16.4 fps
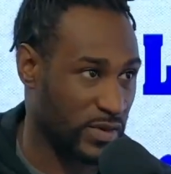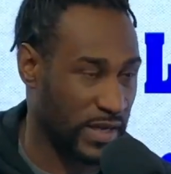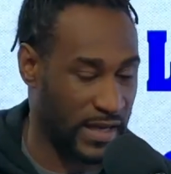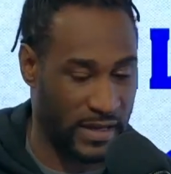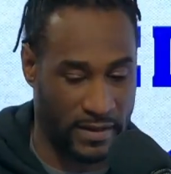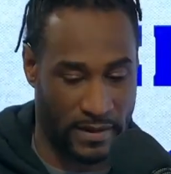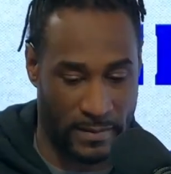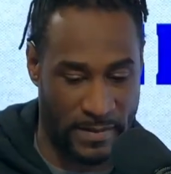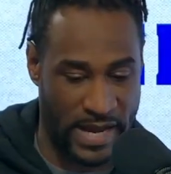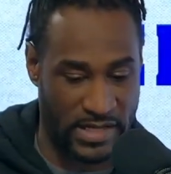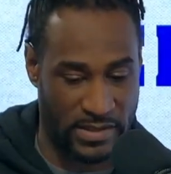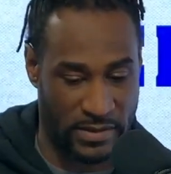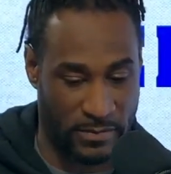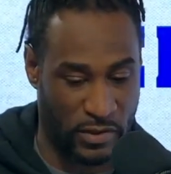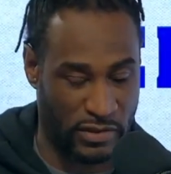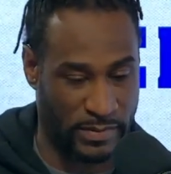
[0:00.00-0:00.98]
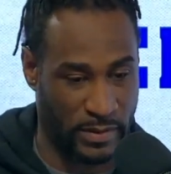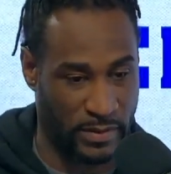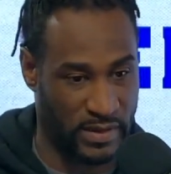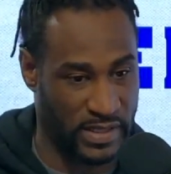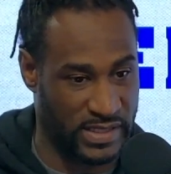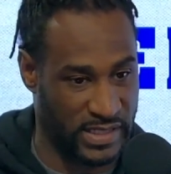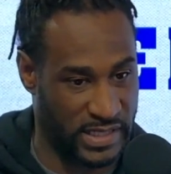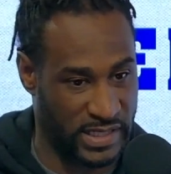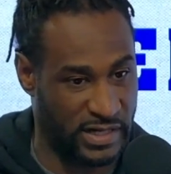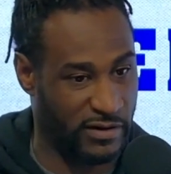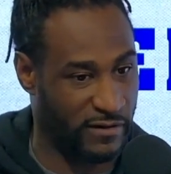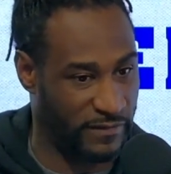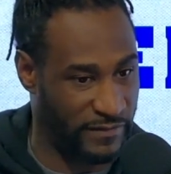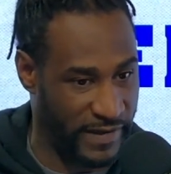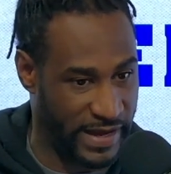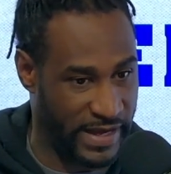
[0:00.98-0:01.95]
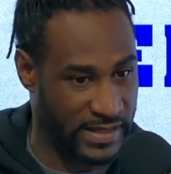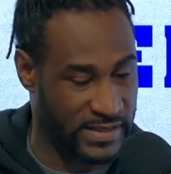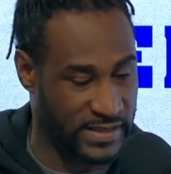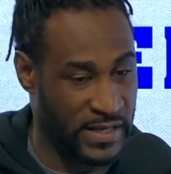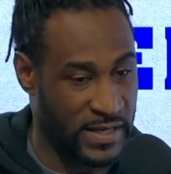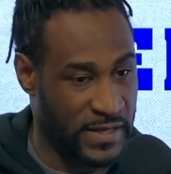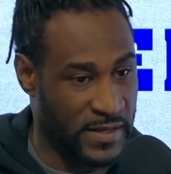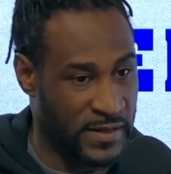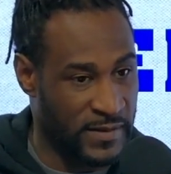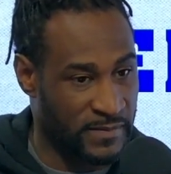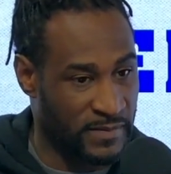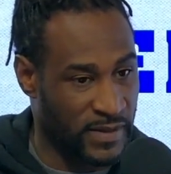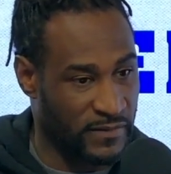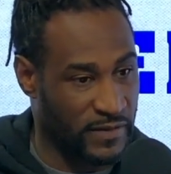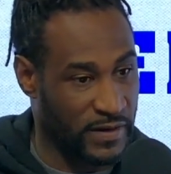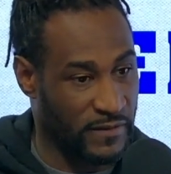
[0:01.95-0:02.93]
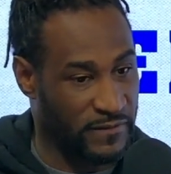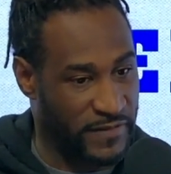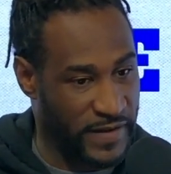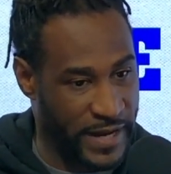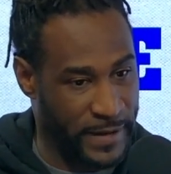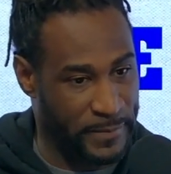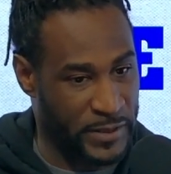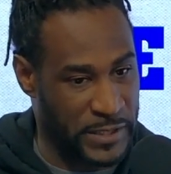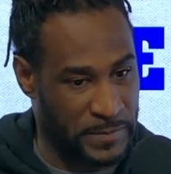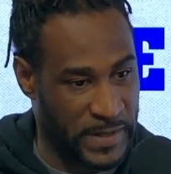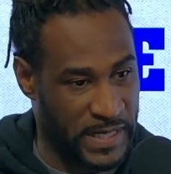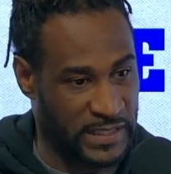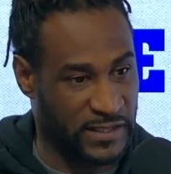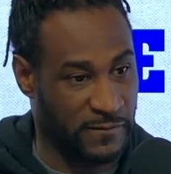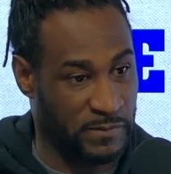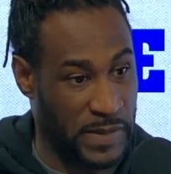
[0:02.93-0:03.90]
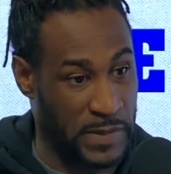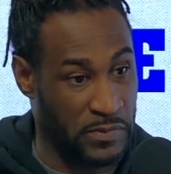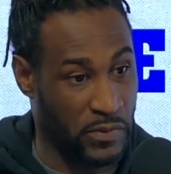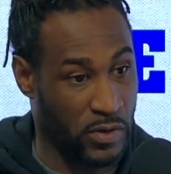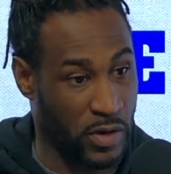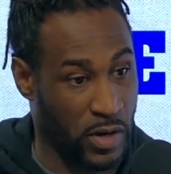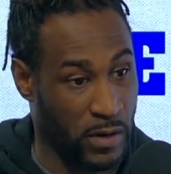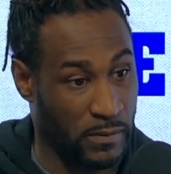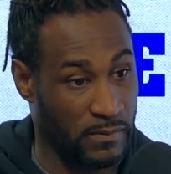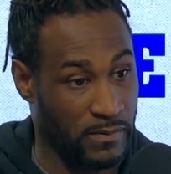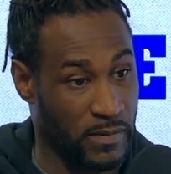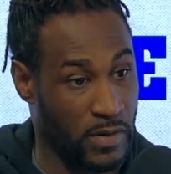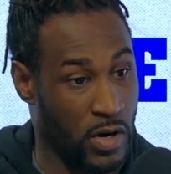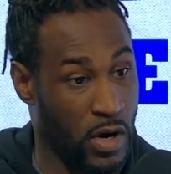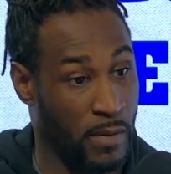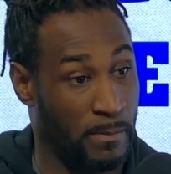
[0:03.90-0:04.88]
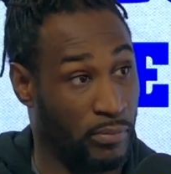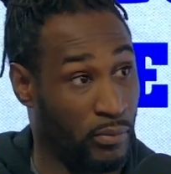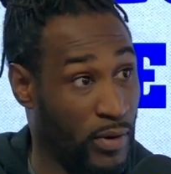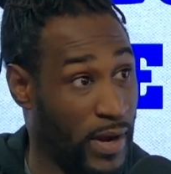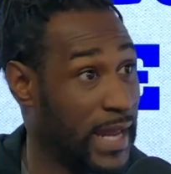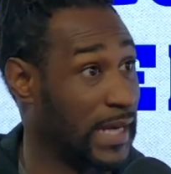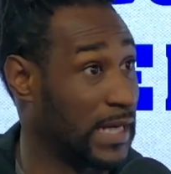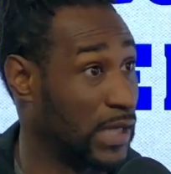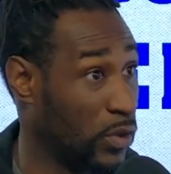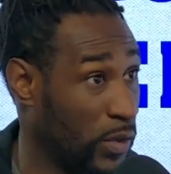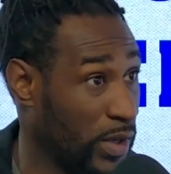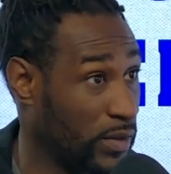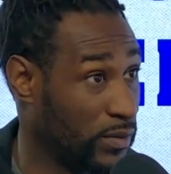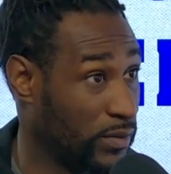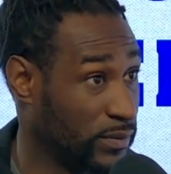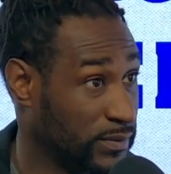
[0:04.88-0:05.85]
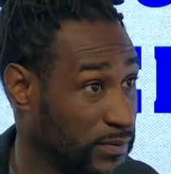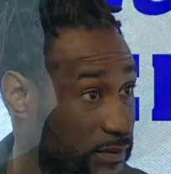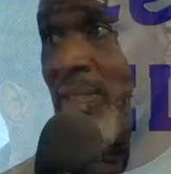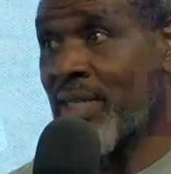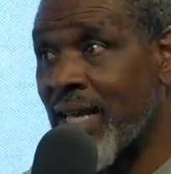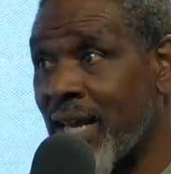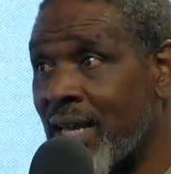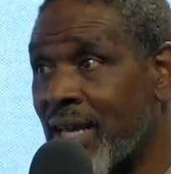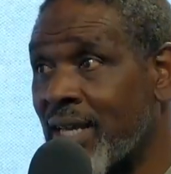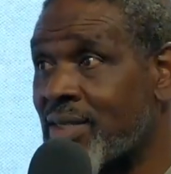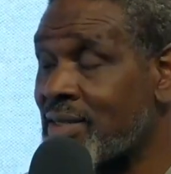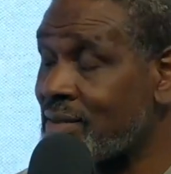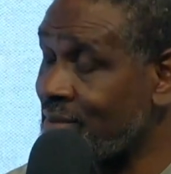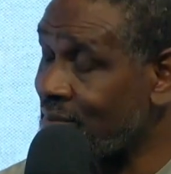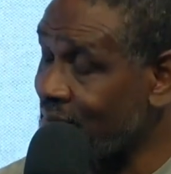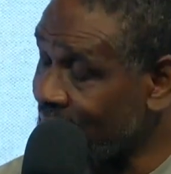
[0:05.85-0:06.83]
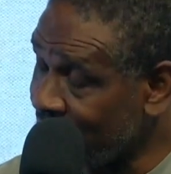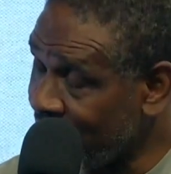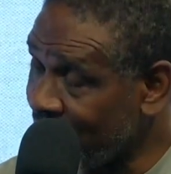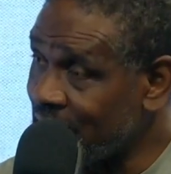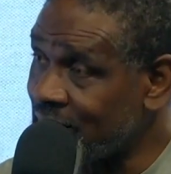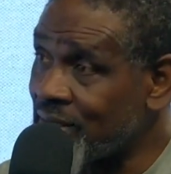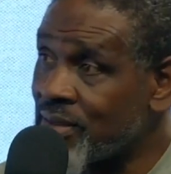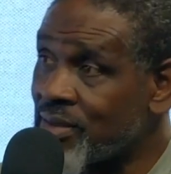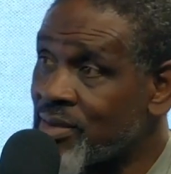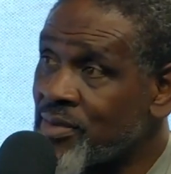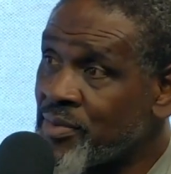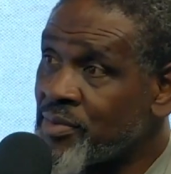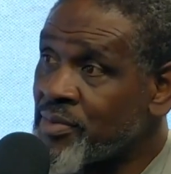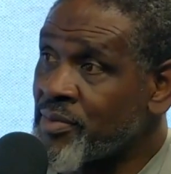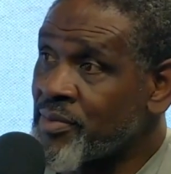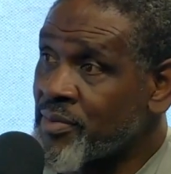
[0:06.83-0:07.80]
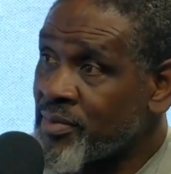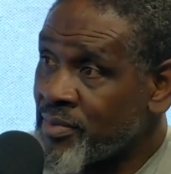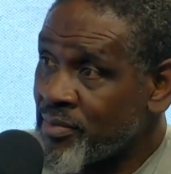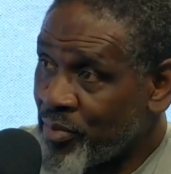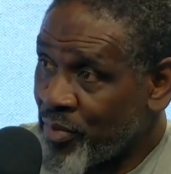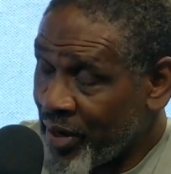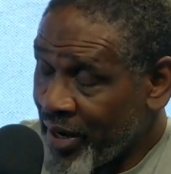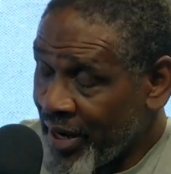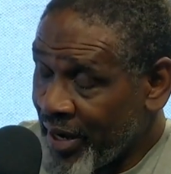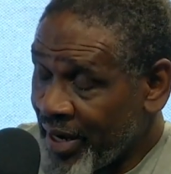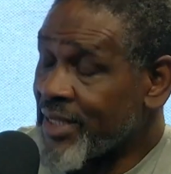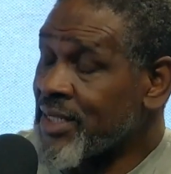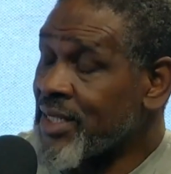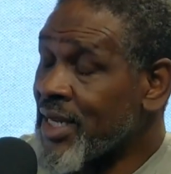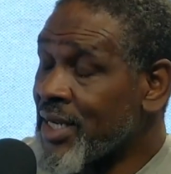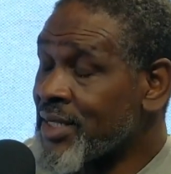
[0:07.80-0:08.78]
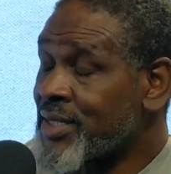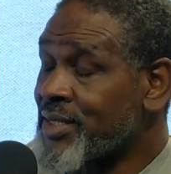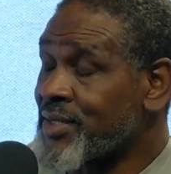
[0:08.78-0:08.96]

okay, I imagine most people listening are fans. From the fan perspective, people are are brand loyal. Yes. Okay. Yes. They're loyal to the brand. brand yes, yes, The